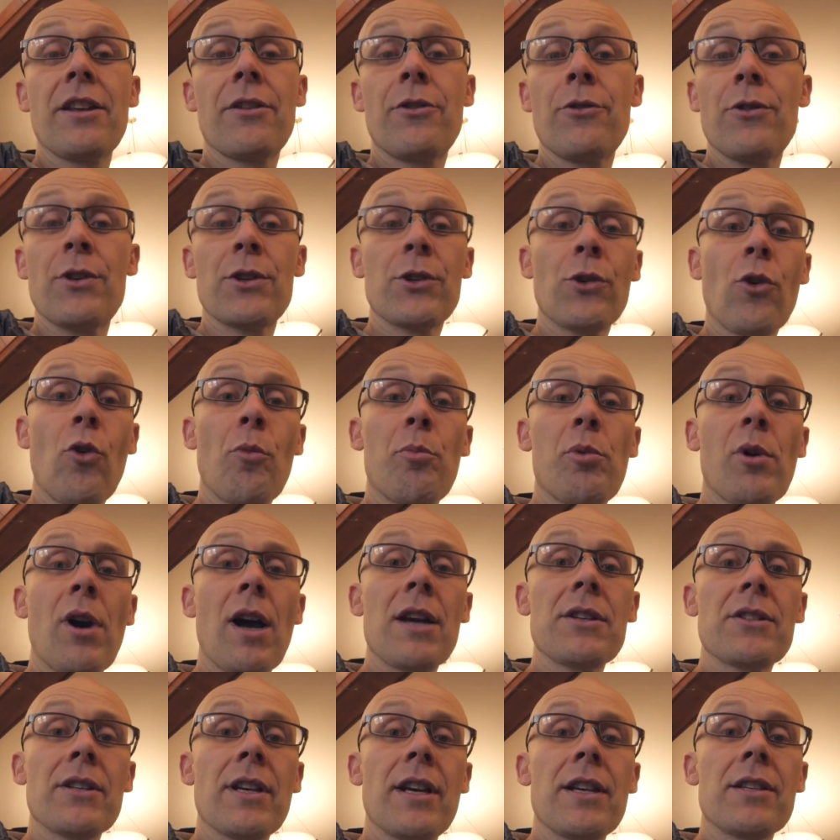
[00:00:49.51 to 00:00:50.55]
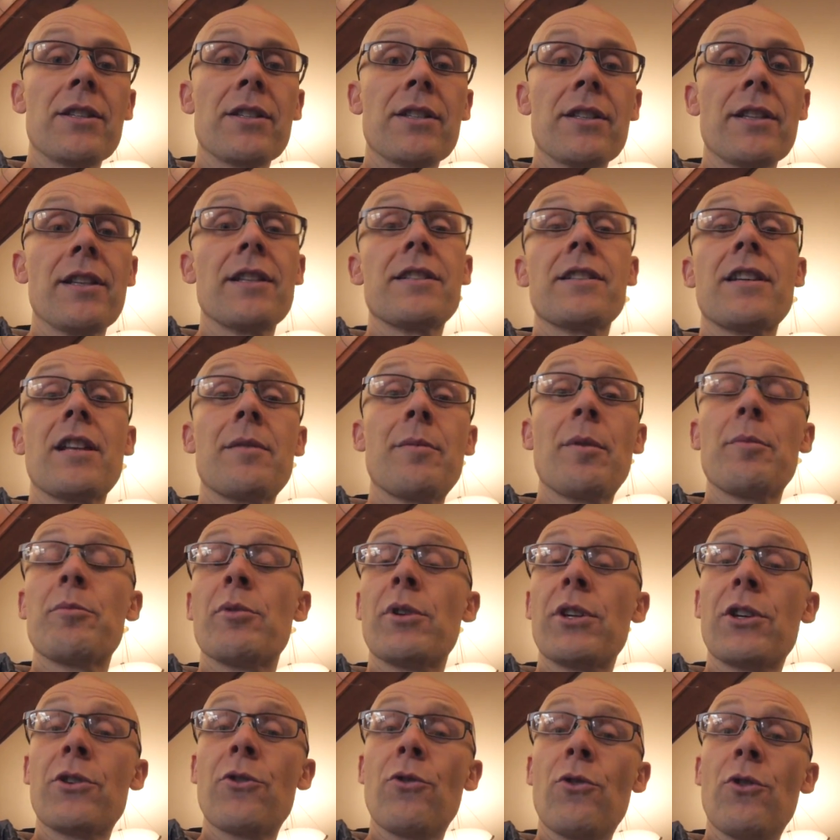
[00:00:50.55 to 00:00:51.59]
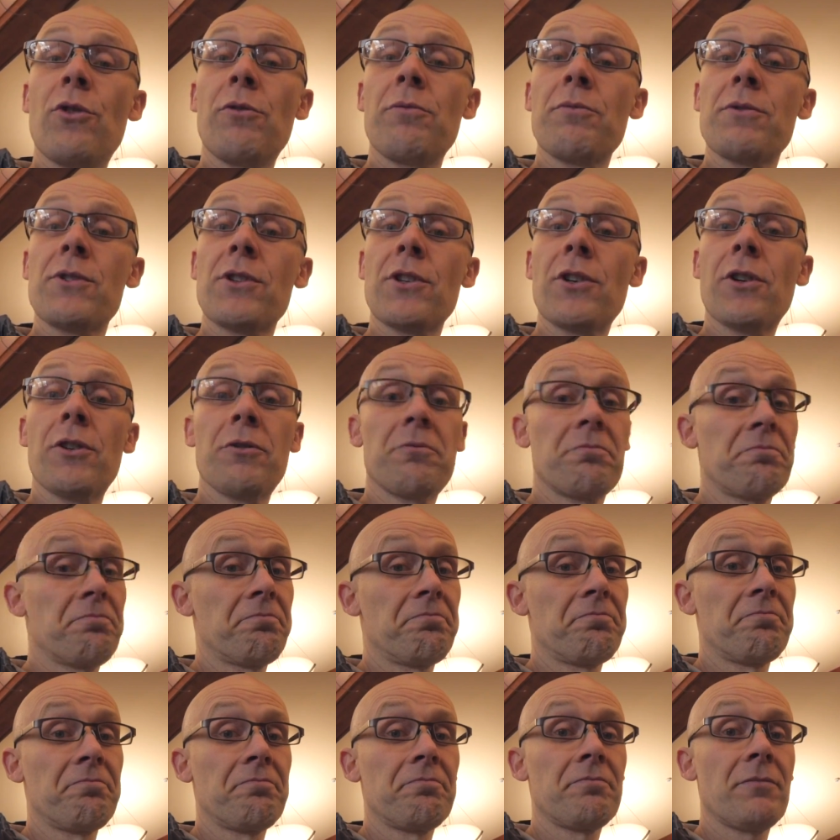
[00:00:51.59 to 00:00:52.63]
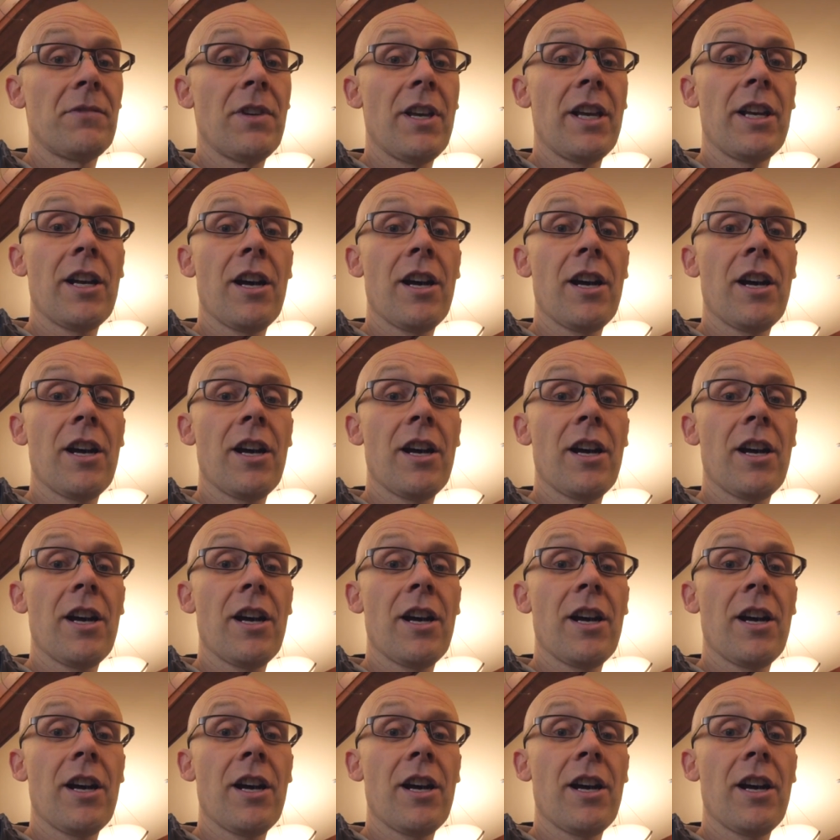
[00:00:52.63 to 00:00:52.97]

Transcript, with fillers: you through this whole process. It's going to be pretty cool. So hang